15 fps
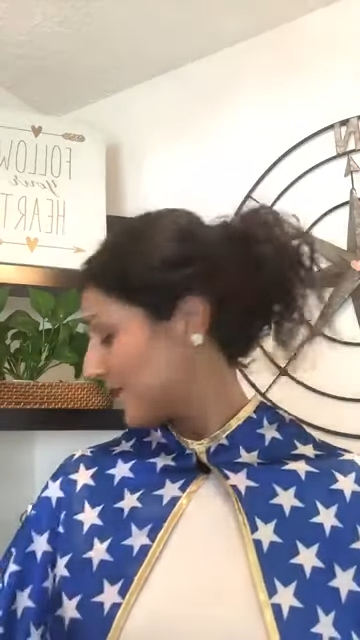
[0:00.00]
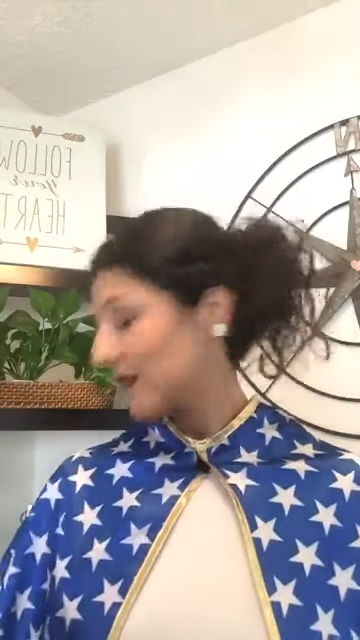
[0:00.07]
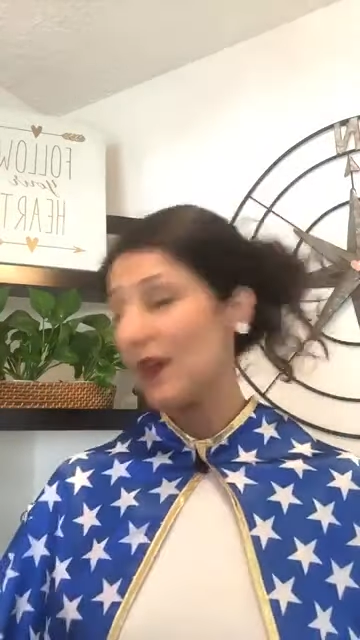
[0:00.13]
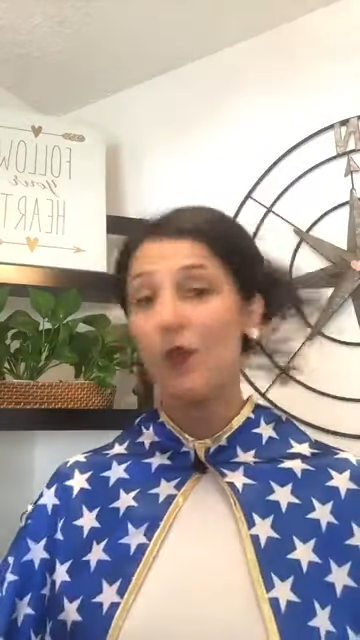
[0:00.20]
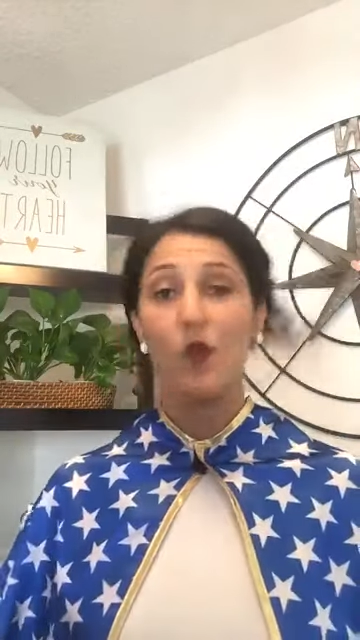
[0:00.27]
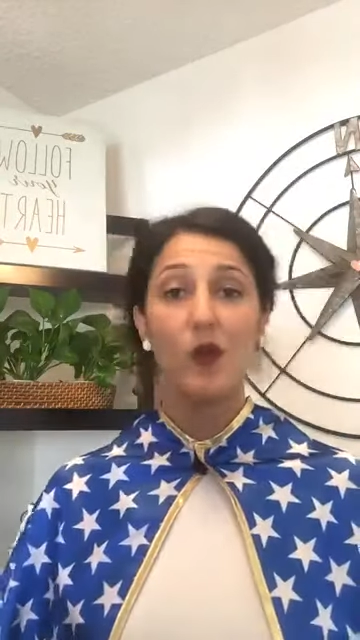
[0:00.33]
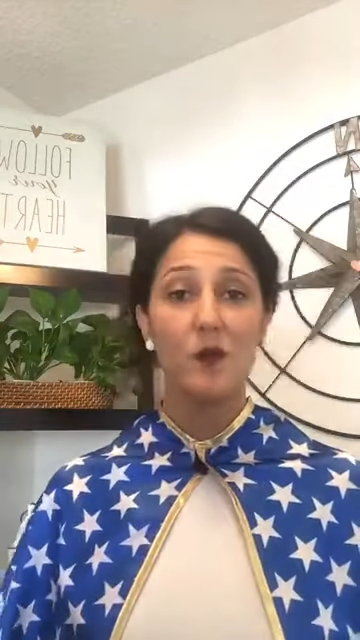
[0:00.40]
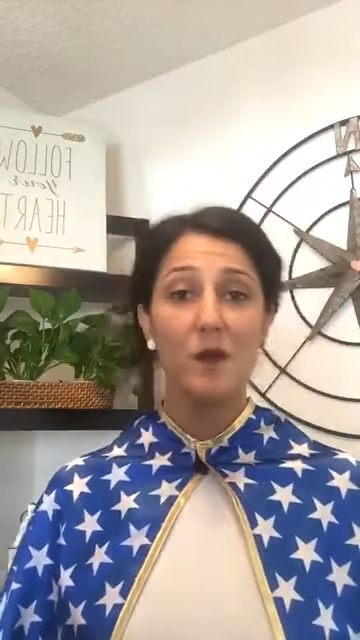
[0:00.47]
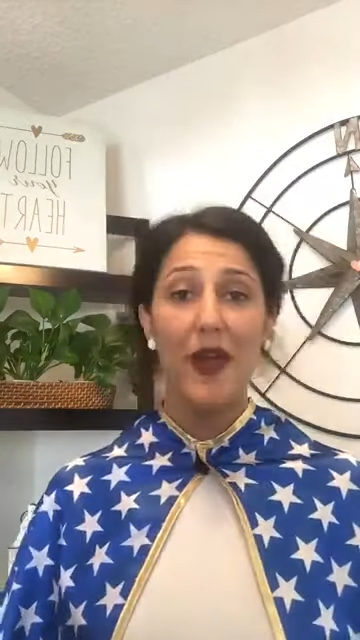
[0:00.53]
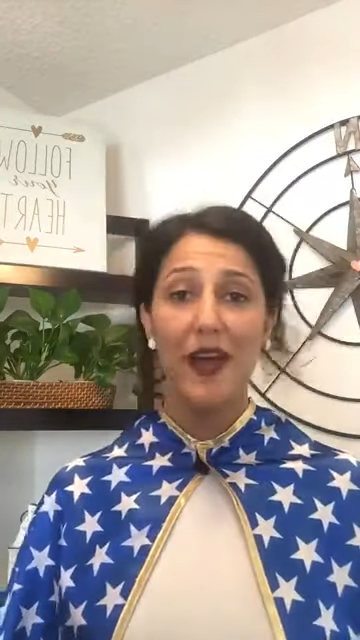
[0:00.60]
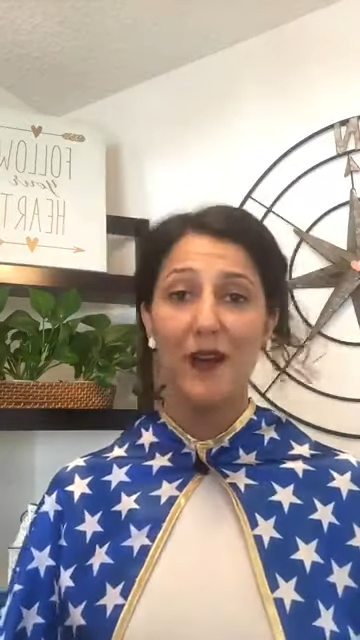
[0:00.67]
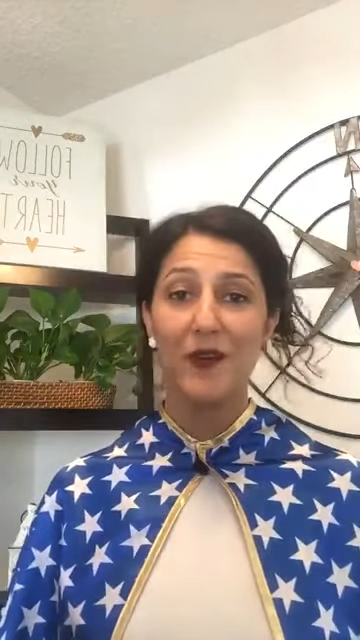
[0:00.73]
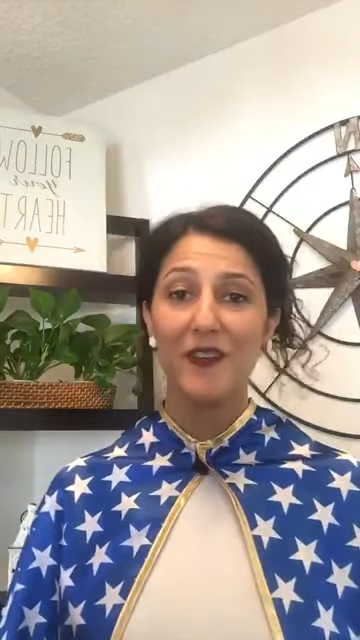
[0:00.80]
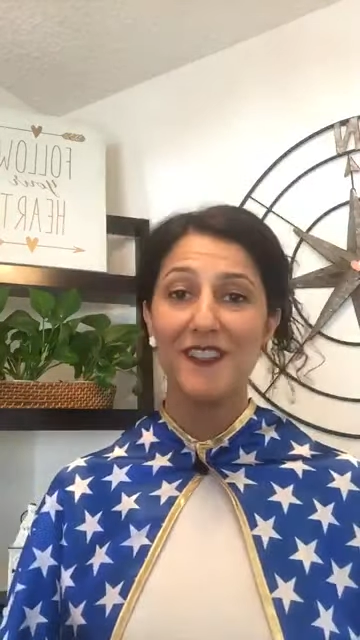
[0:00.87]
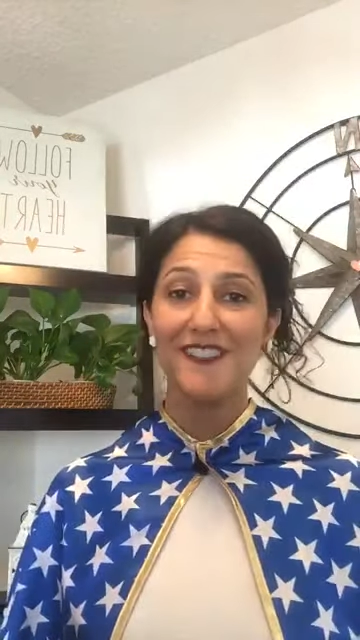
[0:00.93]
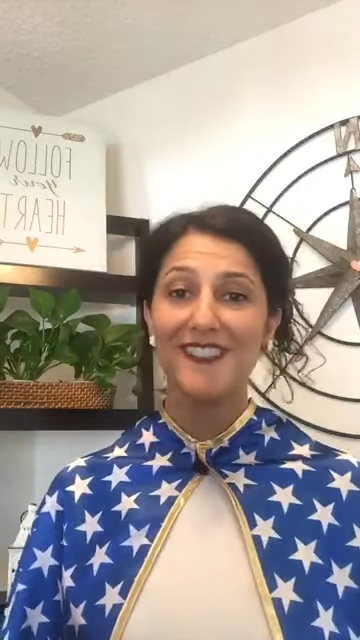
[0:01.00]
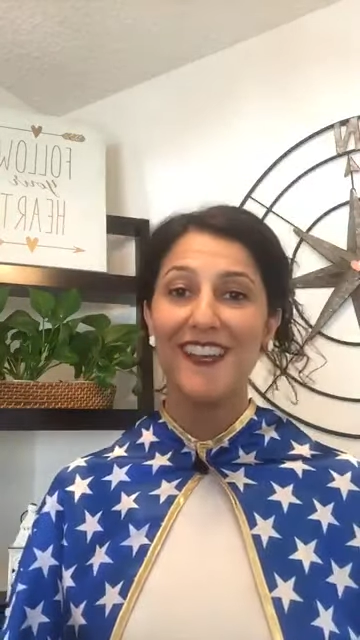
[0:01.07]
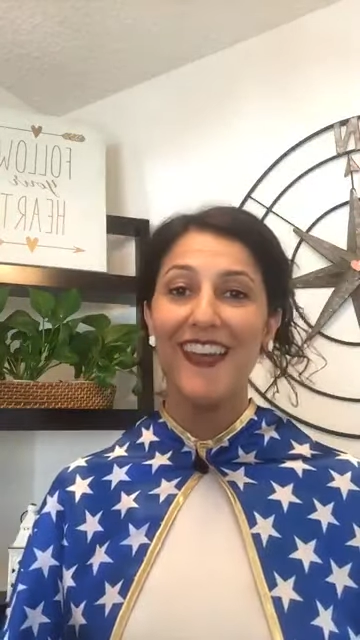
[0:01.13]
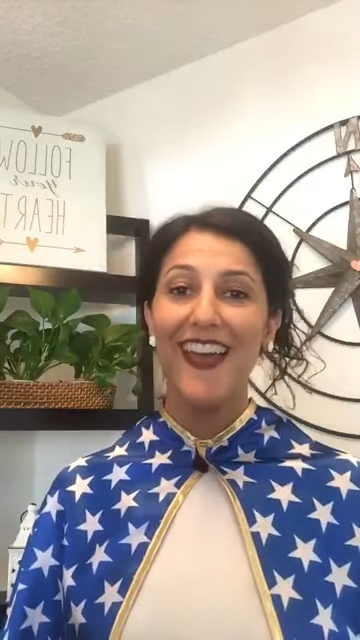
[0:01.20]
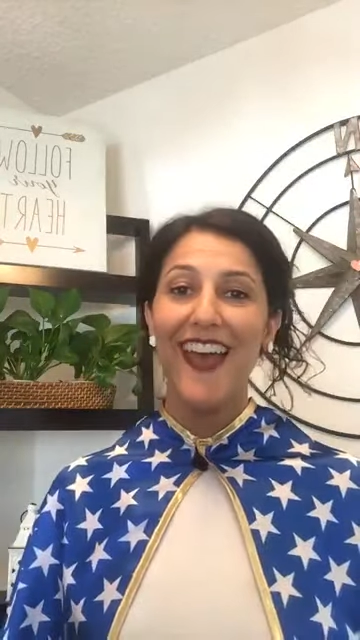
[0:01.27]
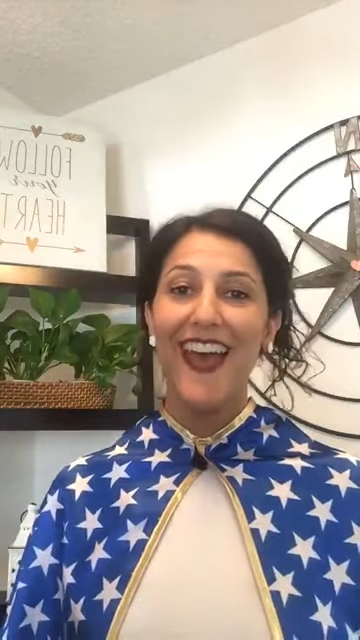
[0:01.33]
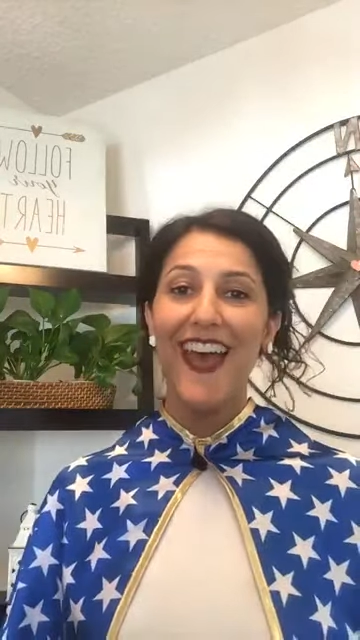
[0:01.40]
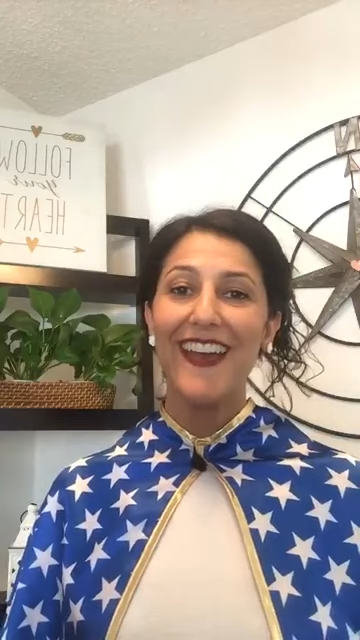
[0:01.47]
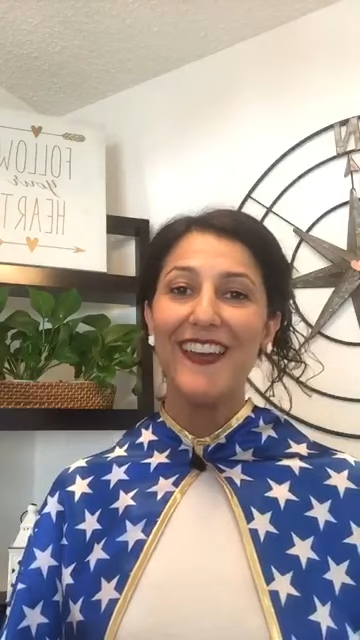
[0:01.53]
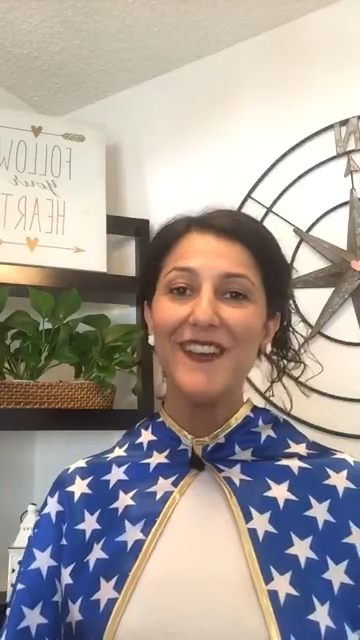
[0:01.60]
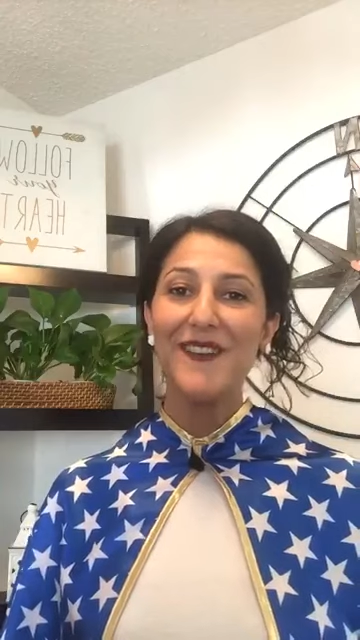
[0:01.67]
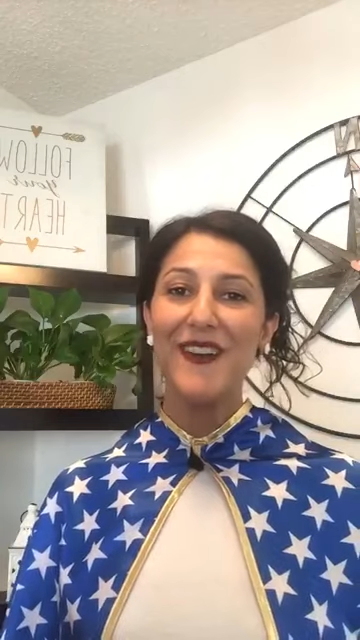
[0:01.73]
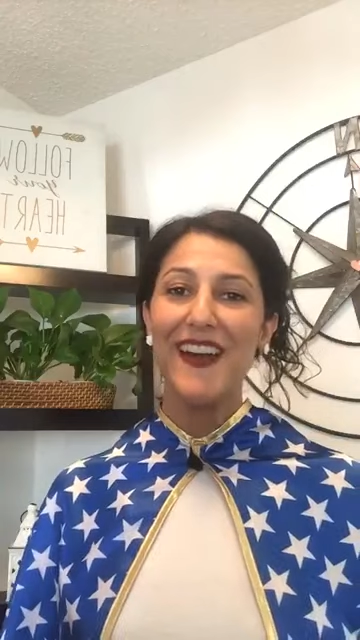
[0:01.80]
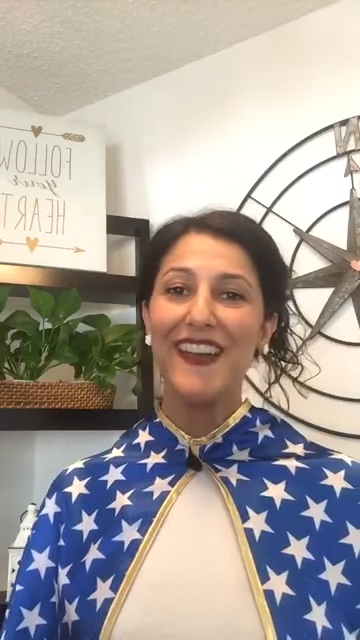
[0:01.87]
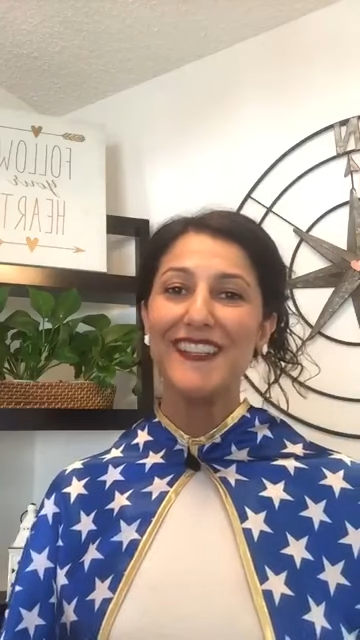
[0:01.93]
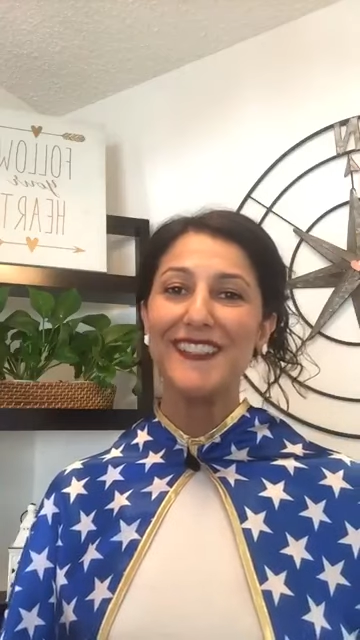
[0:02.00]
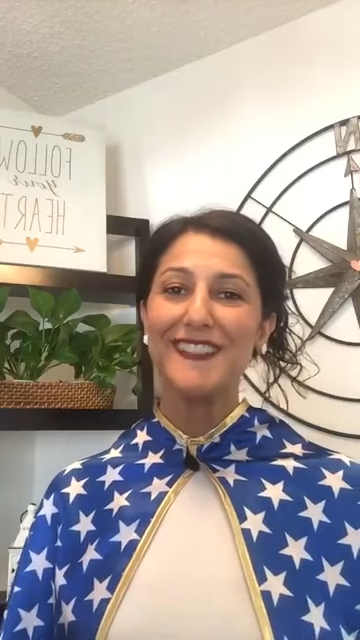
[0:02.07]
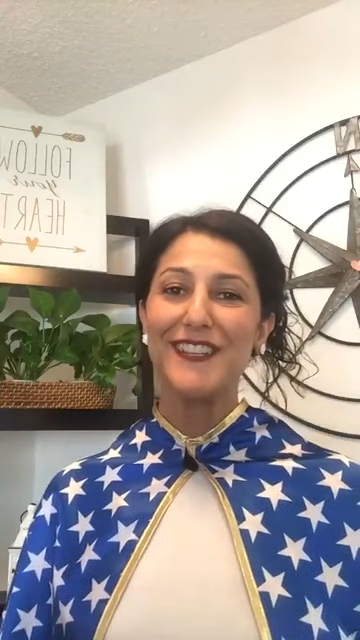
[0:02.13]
worn backwards. Anyway,